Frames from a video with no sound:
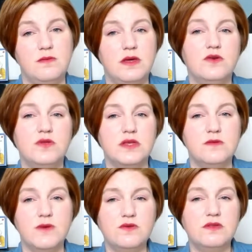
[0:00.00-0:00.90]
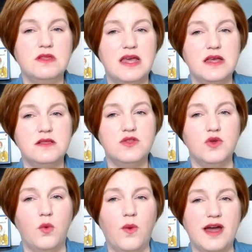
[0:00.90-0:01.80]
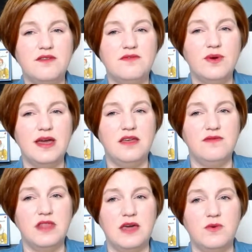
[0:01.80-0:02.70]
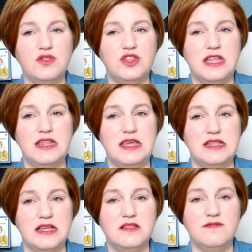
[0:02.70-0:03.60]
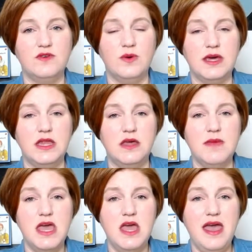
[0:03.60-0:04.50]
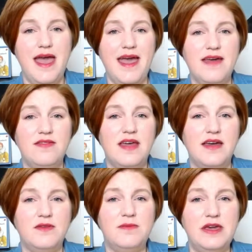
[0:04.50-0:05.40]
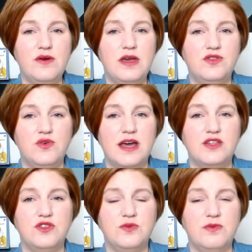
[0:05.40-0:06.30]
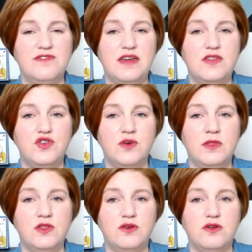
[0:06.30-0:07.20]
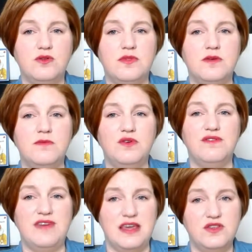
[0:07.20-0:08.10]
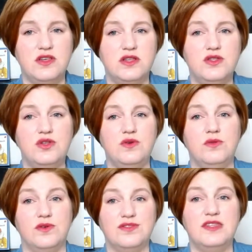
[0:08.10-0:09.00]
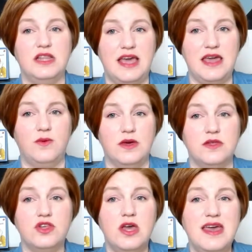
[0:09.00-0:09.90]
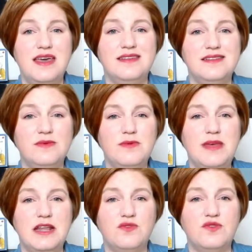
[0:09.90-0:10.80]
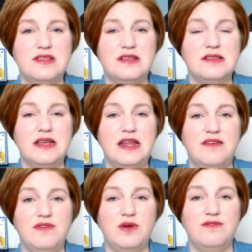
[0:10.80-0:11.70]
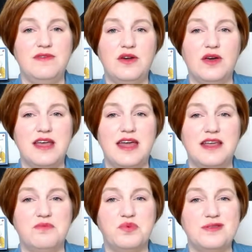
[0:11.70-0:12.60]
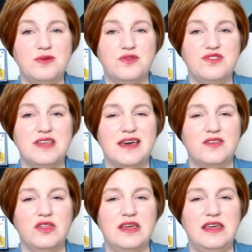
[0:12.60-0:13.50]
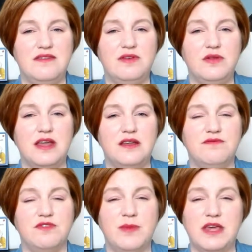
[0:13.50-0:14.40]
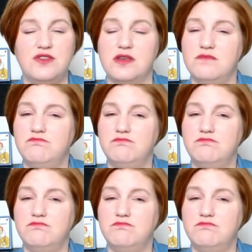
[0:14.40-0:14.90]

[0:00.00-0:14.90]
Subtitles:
peers exposes kids to a wider variety of language than the intensive curriculum, and that the peer interactions provide the German learners with the motivation to learn the language. This would be an interesting study if you could figure out how to get preschoolers to actually give you that information.